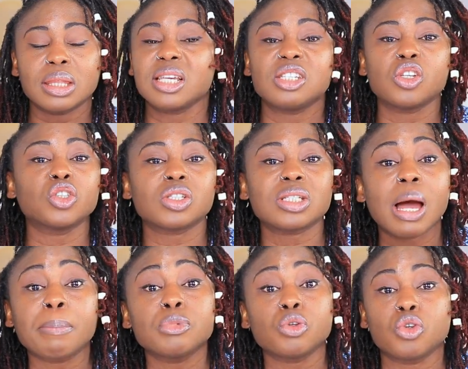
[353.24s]
things don't just
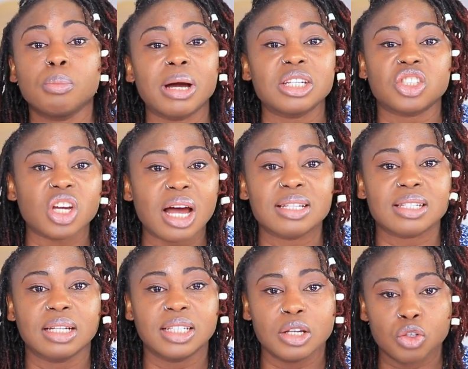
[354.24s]
happen to you by chance
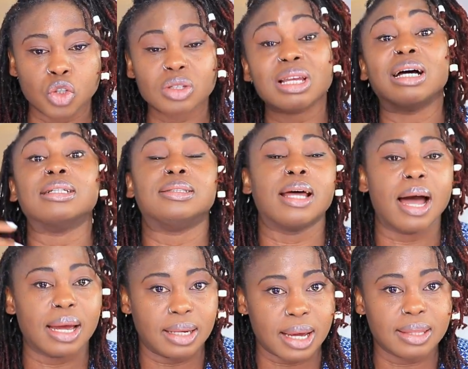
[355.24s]
and then you just
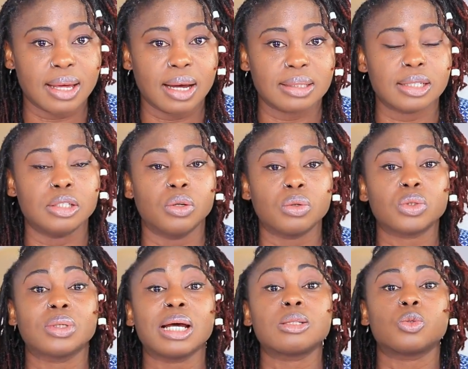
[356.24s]
die like that, you know.
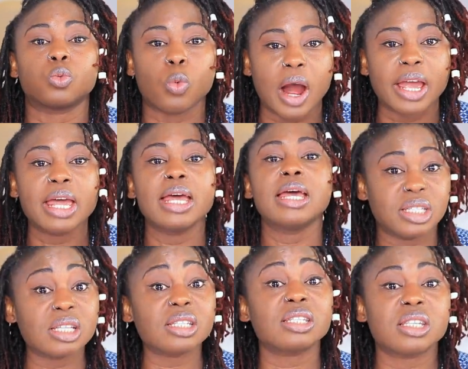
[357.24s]
So that's why
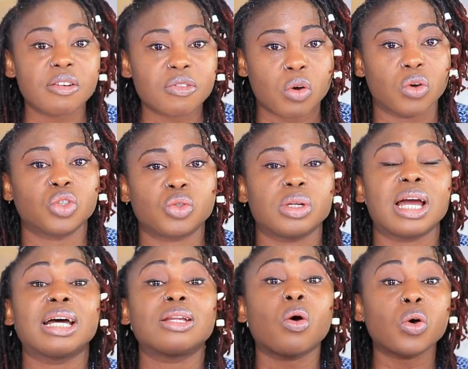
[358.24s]
it's a safe country,
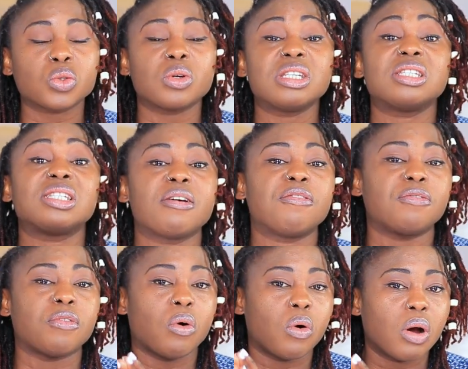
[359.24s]
and also it's safe
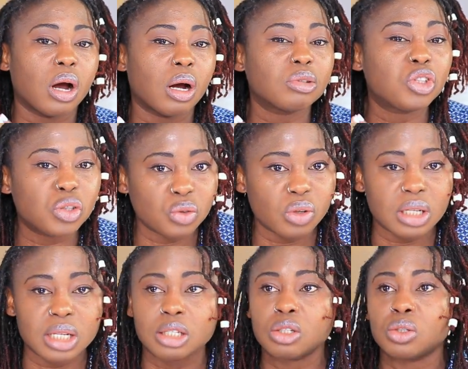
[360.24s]
for
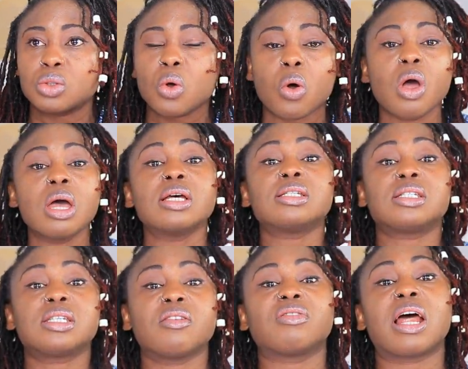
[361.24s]
children. It's so
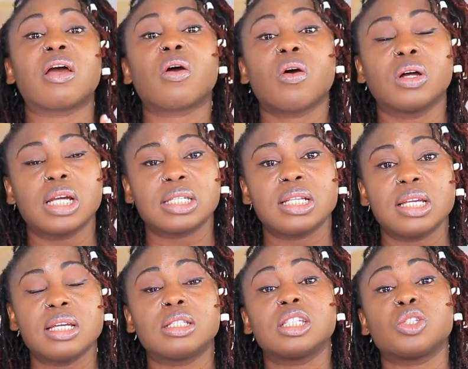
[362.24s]
safe. Like
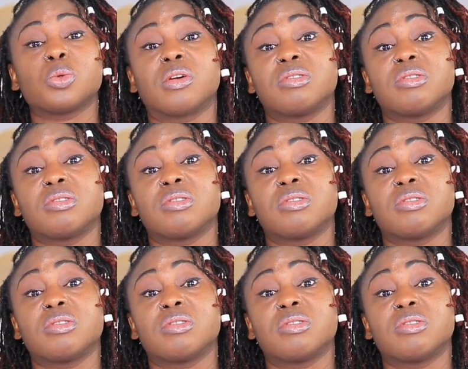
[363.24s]
honestly, this is